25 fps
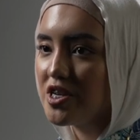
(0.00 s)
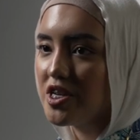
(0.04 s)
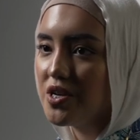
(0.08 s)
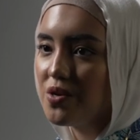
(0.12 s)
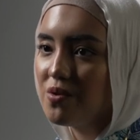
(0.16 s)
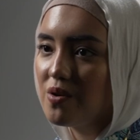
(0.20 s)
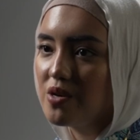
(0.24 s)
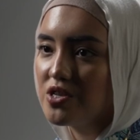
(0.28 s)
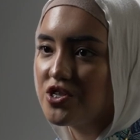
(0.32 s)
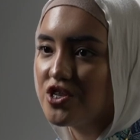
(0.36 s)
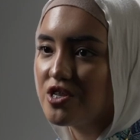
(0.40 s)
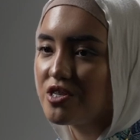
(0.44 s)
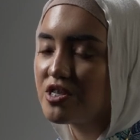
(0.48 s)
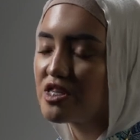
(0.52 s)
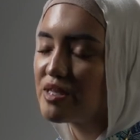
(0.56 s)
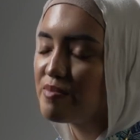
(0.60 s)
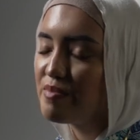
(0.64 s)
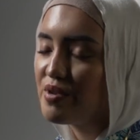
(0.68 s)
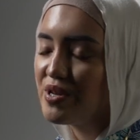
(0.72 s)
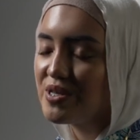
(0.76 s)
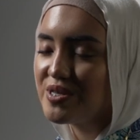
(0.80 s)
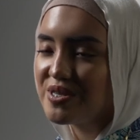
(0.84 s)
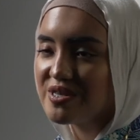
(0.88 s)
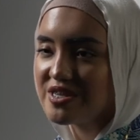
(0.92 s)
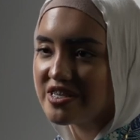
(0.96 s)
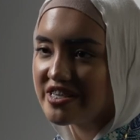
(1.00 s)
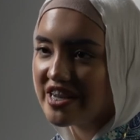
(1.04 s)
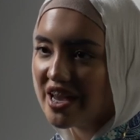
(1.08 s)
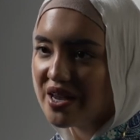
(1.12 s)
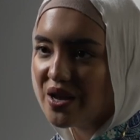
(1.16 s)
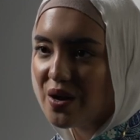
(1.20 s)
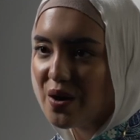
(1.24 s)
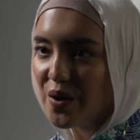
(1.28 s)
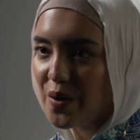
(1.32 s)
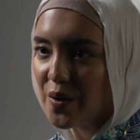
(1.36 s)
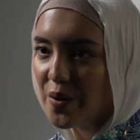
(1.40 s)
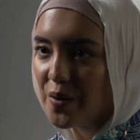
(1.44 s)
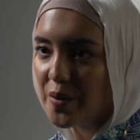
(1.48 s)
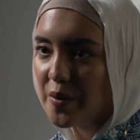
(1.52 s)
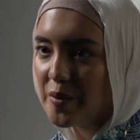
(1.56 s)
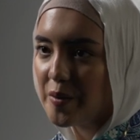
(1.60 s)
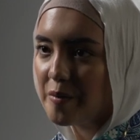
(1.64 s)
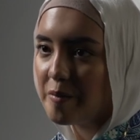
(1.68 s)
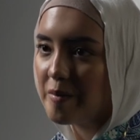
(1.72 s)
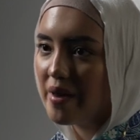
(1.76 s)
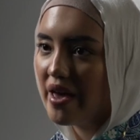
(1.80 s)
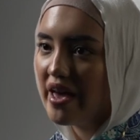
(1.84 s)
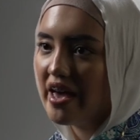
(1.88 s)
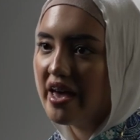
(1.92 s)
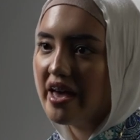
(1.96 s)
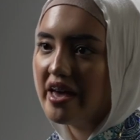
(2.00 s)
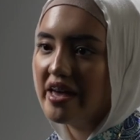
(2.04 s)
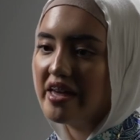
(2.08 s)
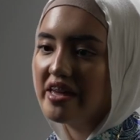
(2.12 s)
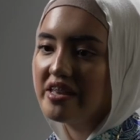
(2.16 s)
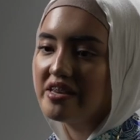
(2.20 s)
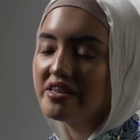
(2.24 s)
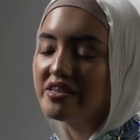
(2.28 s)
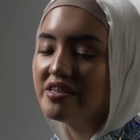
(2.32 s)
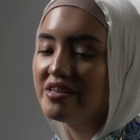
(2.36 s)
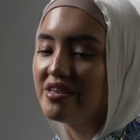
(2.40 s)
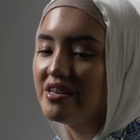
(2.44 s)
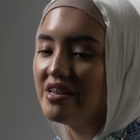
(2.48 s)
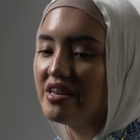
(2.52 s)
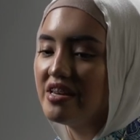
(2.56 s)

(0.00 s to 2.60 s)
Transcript: you're just supposed to stay home and